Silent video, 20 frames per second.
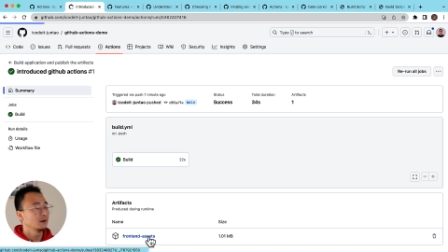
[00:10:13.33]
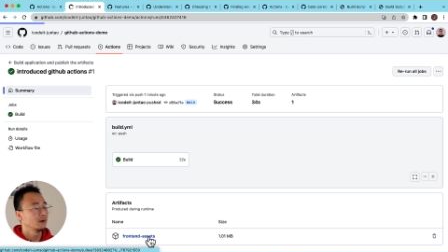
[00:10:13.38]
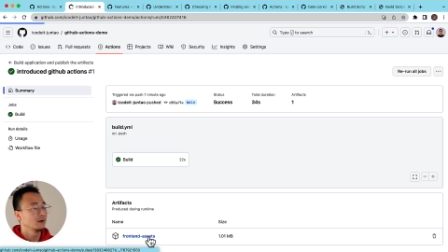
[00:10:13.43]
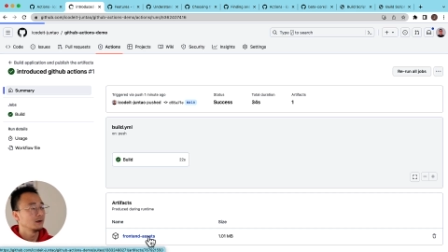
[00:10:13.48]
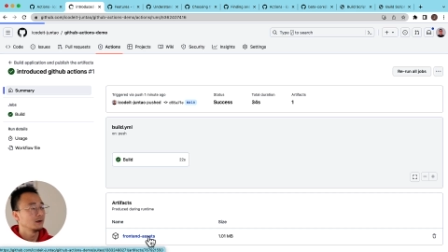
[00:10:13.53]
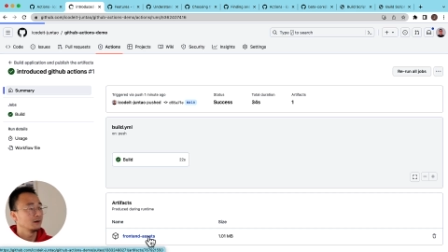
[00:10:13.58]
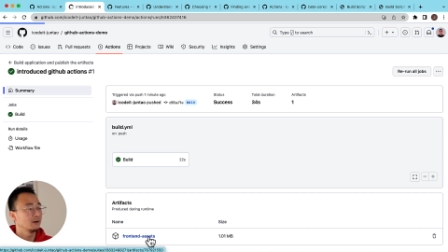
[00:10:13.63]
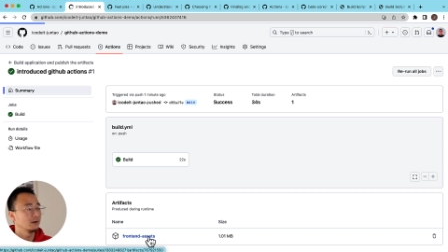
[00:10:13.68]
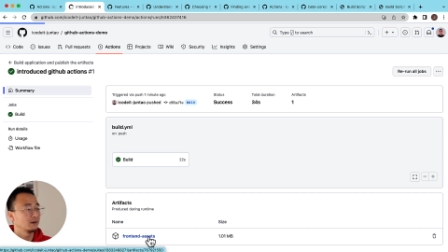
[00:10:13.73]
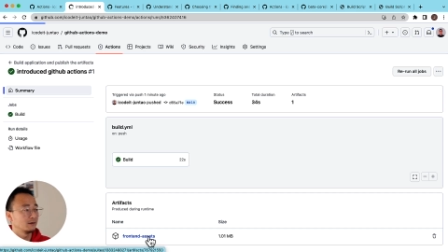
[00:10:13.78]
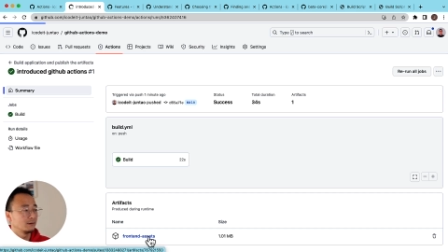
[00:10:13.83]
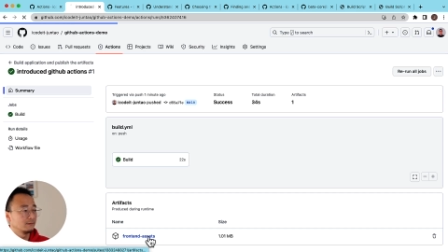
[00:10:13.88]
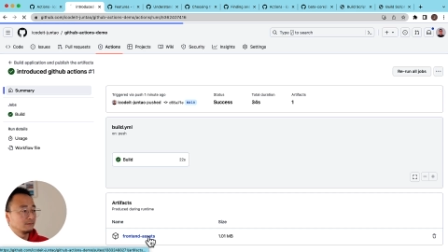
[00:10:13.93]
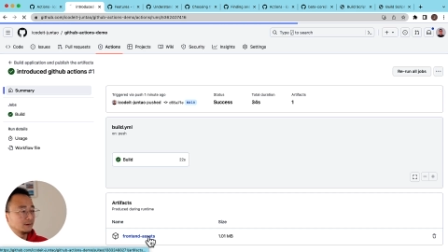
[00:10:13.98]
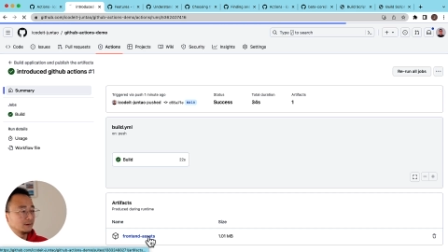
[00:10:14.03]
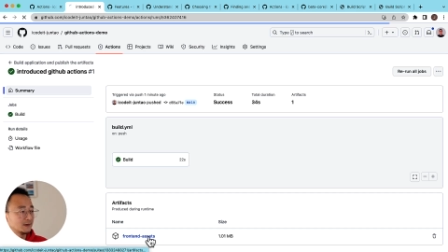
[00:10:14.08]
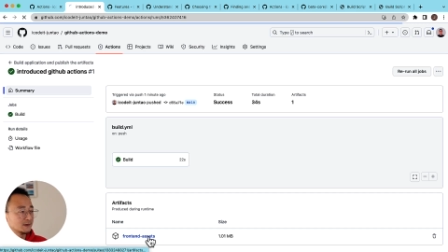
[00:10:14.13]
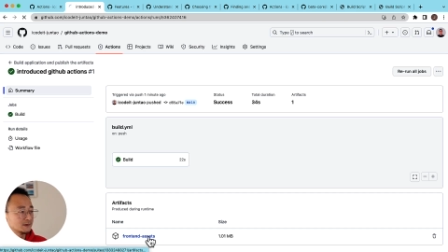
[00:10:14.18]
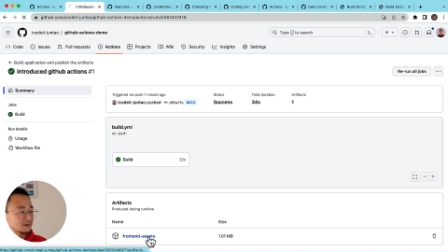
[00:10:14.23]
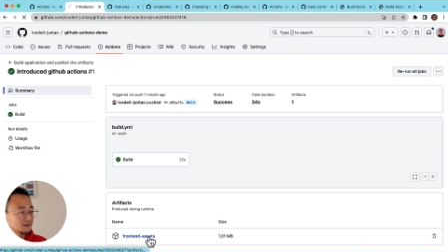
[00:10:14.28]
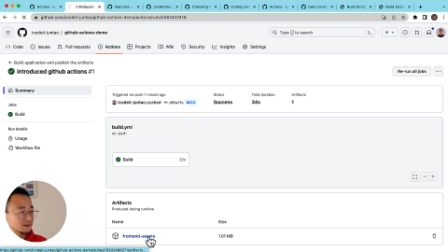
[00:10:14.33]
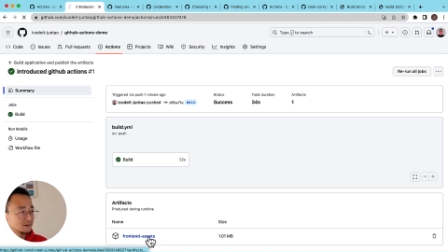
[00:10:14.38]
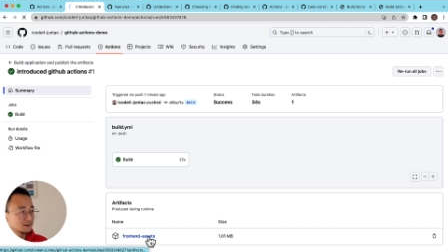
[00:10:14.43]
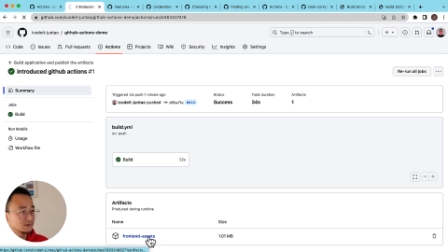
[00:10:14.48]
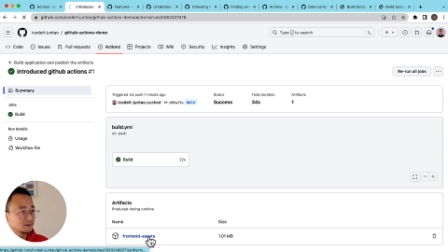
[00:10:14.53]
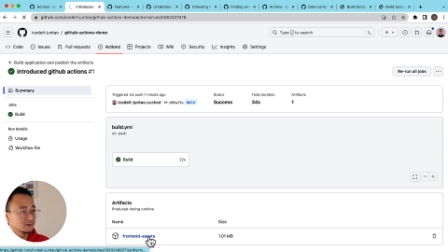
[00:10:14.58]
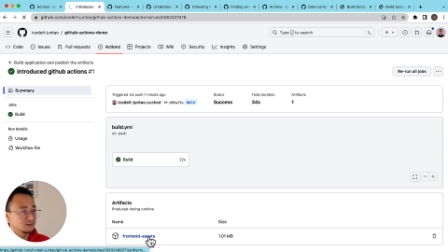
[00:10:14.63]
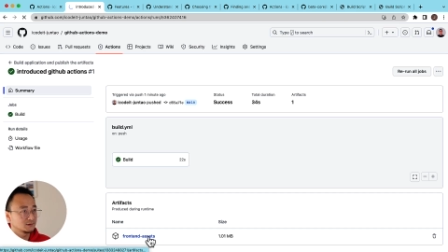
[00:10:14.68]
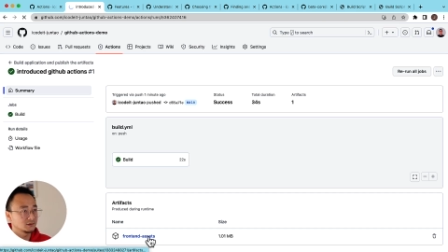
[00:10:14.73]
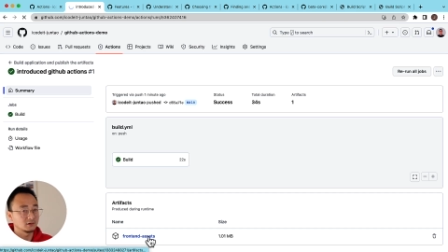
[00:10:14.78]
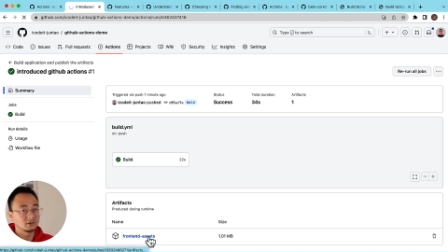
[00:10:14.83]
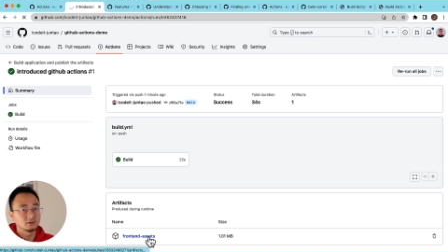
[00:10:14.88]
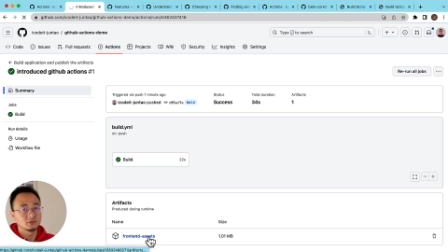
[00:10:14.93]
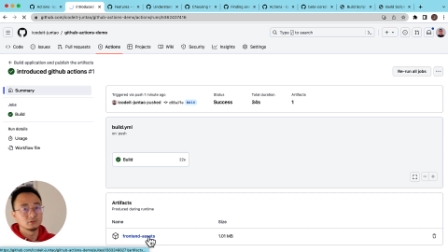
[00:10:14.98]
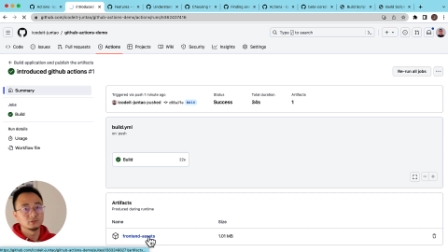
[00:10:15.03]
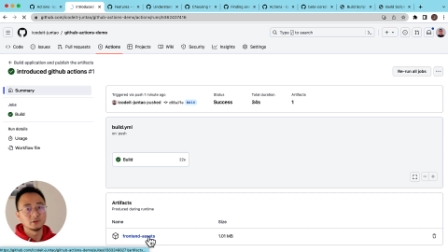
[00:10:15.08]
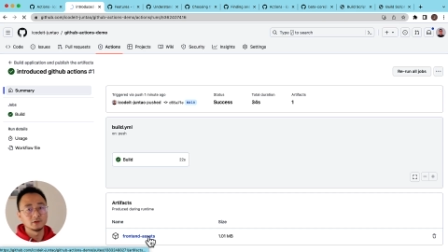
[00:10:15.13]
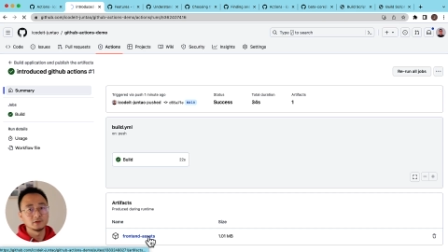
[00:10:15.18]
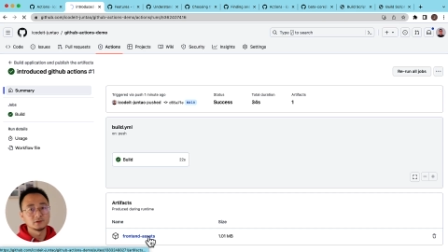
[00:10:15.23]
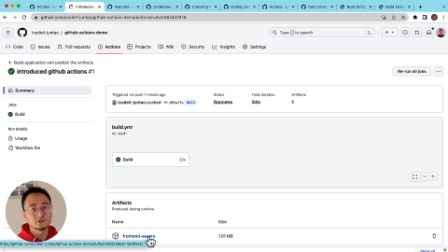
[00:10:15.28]
Um, let's download
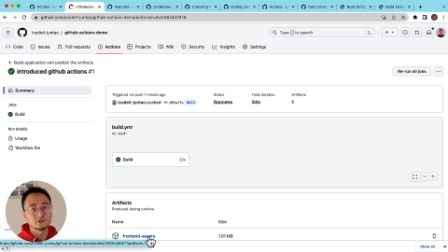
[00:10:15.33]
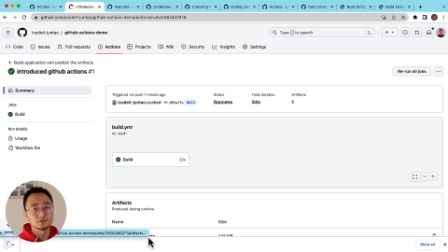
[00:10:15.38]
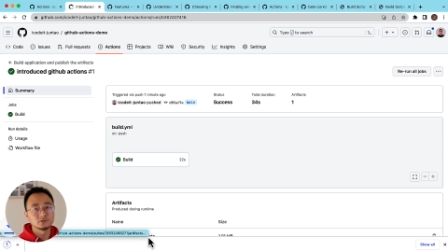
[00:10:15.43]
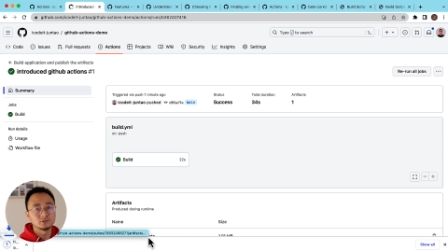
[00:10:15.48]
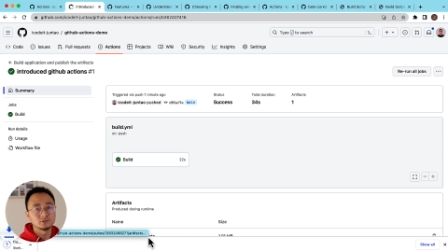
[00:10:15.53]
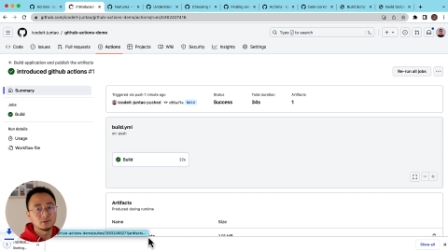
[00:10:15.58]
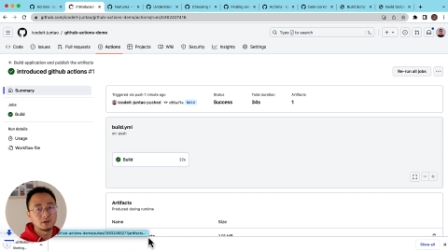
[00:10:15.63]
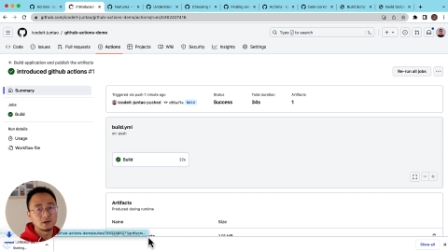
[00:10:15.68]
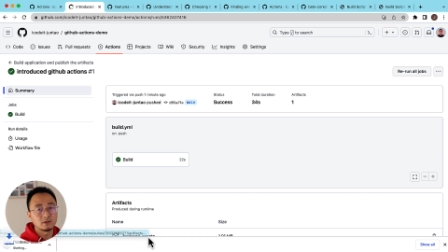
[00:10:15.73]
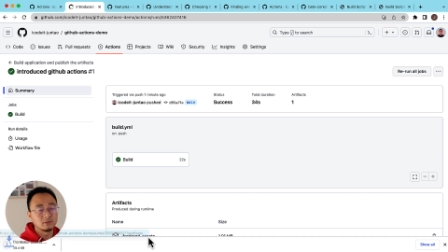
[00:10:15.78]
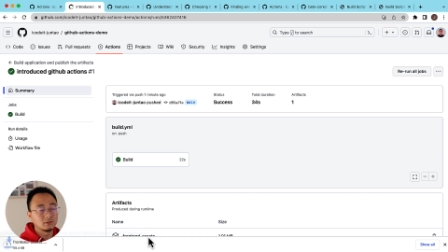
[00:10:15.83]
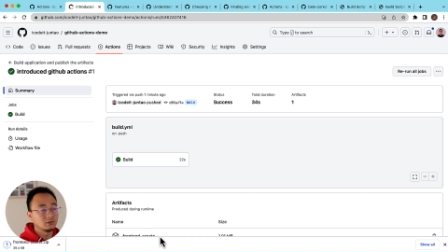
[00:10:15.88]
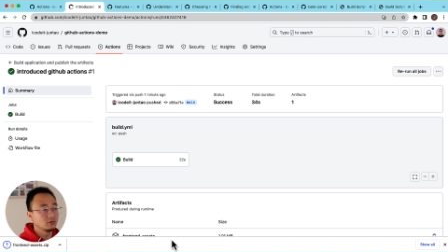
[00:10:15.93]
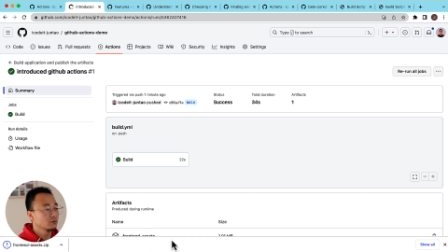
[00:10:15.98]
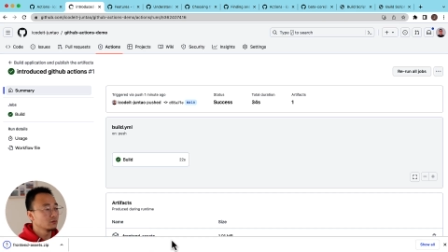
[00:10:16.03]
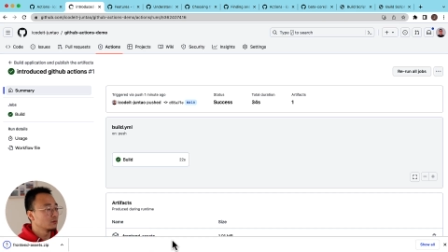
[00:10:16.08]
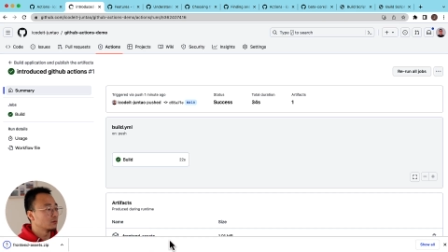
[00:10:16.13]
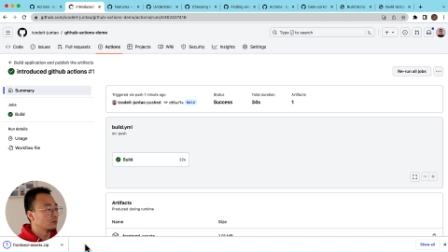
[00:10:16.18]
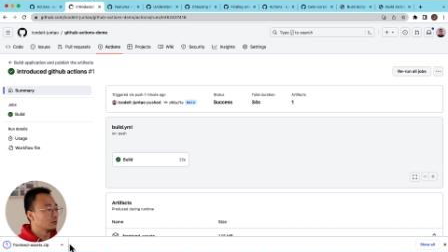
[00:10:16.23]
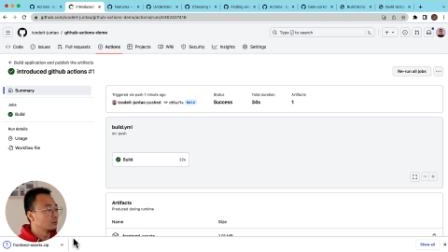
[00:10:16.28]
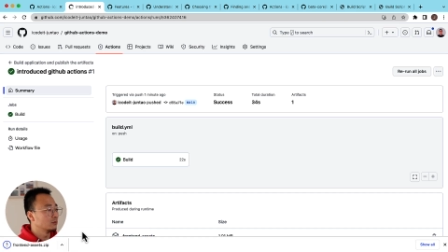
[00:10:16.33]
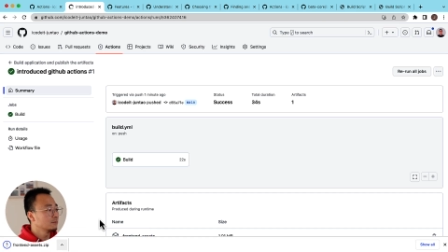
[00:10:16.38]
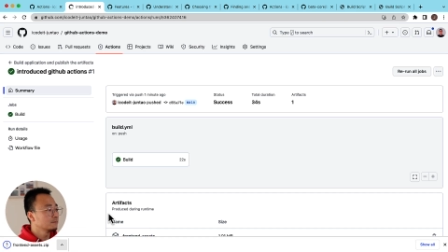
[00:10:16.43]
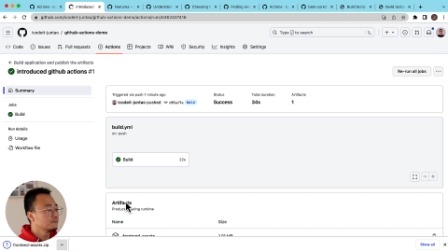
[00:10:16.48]
it to our local.